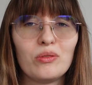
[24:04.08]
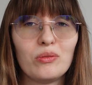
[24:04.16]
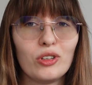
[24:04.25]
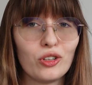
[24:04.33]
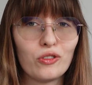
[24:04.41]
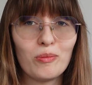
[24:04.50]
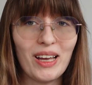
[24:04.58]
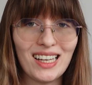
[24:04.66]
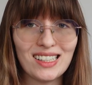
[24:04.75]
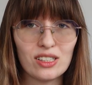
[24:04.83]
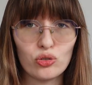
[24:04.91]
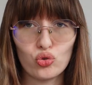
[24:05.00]
Not for my
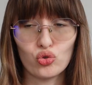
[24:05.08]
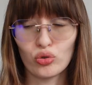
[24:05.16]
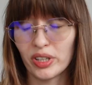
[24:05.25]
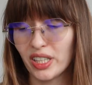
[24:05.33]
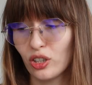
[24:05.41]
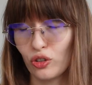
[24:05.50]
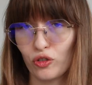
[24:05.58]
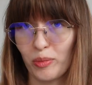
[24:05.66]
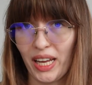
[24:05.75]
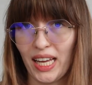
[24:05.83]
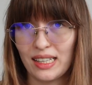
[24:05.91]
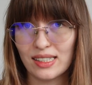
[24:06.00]
hands, truly not for
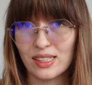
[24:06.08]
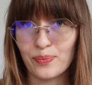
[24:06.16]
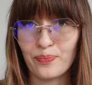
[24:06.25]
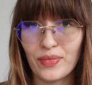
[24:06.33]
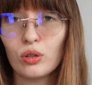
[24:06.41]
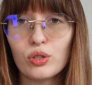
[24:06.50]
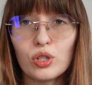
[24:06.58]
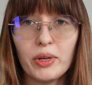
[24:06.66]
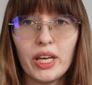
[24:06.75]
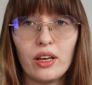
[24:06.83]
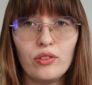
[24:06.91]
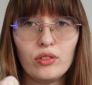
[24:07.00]
my hands. Also be
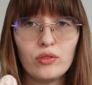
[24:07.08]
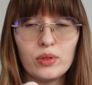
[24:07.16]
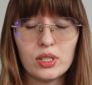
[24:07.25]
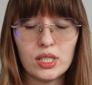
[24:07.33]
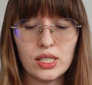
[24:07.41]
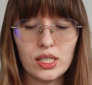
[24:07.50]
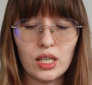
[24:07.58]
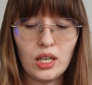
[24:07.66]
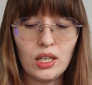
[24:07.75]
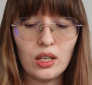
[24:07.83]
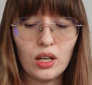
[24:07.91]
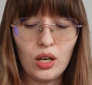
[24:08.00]
careful with this
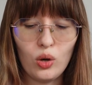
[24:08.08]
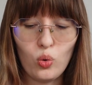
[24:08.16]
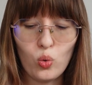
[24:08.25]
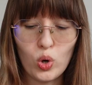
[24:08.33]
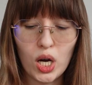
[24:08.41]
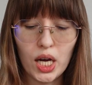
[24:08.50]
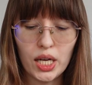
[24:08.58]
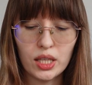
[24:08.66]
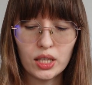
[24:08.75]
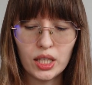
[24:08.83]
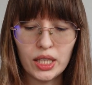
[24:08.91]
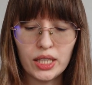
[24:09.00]
yarn
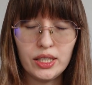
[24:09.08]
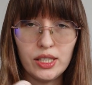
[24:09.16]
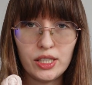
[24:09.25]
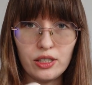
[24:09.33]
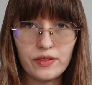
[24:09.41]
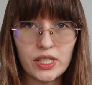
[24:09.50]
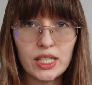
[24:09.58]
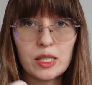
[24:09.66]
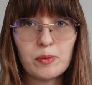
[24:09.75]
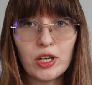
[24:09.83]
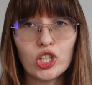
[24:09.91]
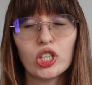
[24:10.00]
while knitting with it,
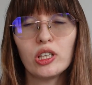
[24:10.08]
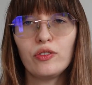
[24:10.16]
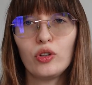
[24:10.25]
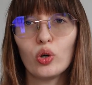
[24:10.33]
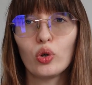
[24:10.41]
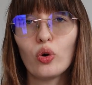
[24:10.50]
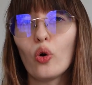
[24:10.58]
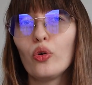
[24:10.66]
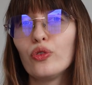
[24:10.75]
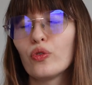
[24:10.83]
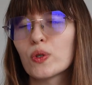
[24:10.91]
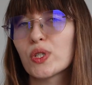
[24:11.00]
especially if you're
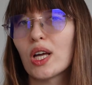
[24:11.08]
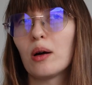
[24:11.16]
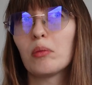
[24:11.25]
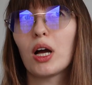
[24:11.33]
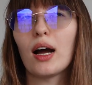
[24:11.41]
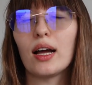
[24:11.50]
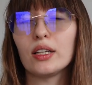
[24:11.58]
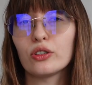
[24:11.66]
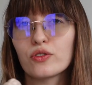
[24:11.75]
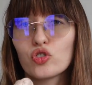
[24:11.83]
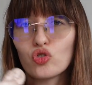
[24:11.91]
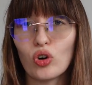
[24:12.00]
going for some kind
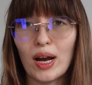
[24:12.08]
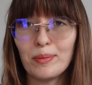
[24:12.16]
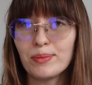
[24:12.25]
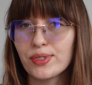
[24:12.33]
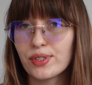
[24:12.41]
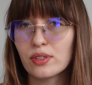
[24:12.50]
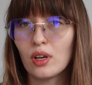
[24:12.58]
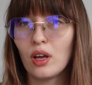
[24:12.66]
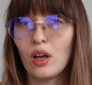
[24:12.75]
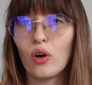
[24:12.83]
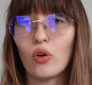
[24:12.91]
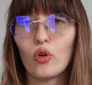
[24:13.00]
of stripes
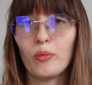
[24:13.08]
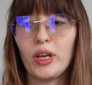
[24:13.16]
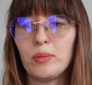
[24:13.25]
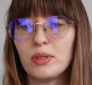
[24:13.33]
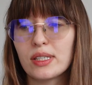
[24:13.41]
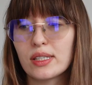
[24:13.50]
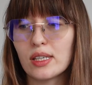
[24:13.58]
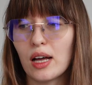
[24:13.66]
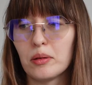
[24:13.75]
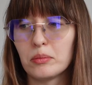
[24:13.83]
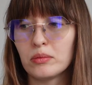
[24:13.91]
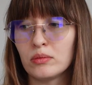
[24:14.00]
or maybe
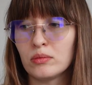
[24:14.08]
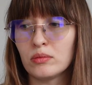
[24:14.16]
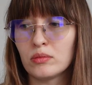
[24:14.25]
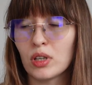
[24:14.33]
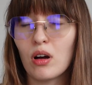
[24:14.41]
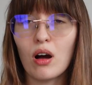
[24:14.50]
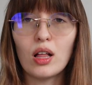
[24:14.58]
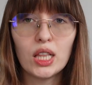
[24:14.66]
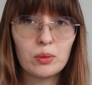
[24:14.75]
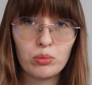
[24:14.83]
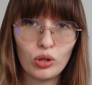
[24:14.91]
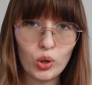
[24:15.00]
some
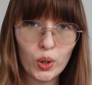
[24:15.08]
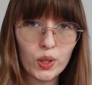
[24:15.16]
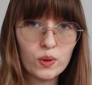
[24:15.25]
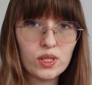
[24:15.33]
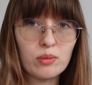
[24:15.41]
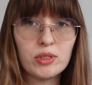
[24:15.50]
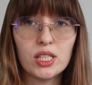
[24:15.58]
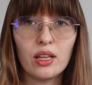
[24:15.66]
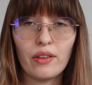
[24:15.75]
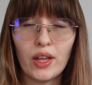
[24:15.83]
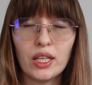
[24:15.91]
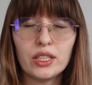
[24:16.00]
color blocking, something
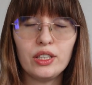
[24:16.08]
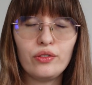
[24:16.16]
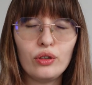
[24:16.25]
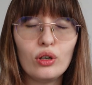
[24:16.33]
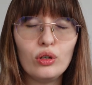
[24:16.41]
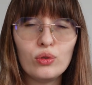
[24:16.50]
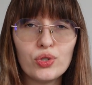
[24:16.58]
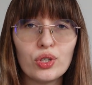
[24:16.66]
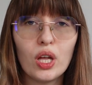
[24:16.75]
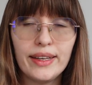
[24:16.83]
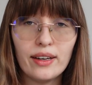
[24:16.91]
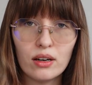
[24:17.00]
like that. If you're
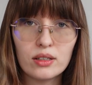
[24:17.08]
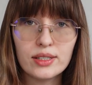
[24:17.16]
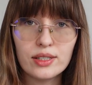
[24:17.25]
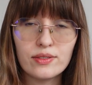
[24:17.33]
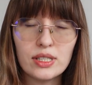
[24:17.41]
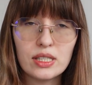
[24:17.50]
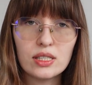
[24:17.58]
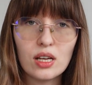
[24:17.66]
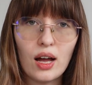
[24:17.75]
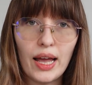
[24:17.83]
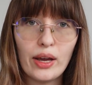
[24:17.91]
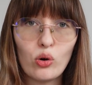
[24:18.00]
using yarns with
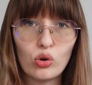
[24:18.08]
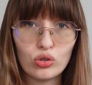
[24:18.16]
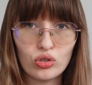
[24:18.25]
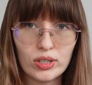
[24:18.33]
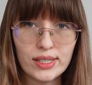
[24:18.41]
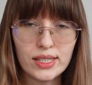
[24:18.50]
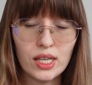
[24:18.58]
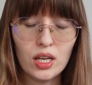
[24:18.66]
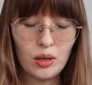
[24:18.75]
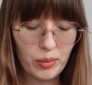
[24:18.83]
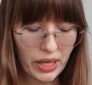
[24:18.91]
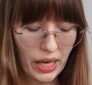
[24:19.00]
high contrast,
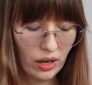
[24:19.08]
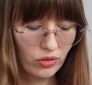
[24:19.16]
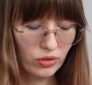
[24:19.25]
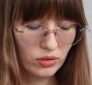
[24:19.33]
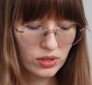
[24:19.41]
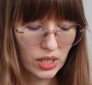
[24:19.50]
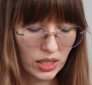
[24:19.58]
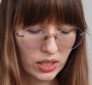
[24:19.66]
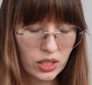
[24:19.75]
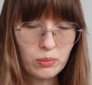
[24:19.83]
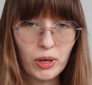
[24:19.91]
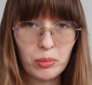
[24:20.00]
be careful that
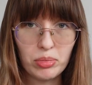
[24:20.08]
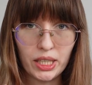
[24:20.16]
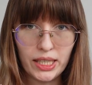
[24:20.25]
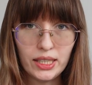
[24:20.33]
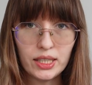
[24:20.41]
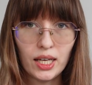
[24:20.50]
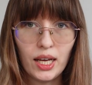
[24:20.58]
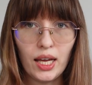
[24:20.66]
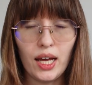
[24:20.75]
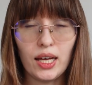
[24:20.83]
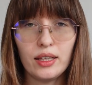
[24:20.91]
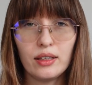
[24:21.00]
it may bleed,
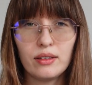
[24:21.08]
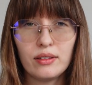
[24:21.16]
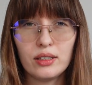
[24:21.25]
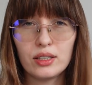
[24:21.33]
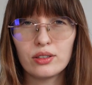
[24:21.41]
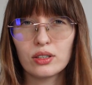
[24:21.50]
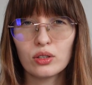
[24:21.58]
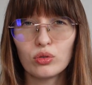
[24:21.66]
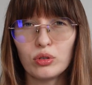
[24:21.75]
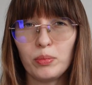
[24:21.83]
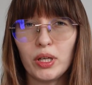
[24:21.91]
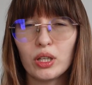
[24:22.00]
and it
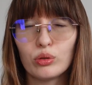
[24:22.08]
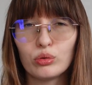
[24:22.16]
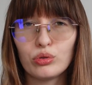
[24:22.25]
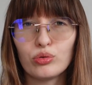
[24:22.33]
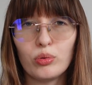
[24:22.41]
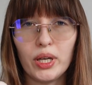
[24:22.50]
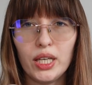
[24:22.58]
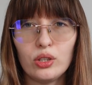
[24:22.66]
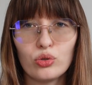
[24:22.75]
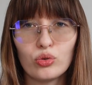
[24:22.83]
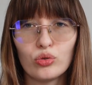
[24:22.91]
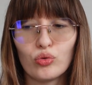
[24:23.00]
could be a good way
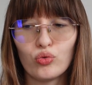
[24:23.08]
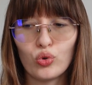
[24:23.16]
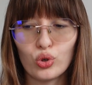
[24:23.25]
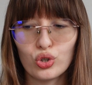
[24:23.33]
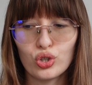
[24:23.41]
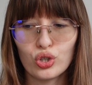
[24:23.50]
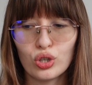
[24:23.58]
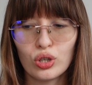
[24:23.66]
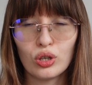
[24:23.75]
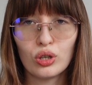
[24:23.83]
to wash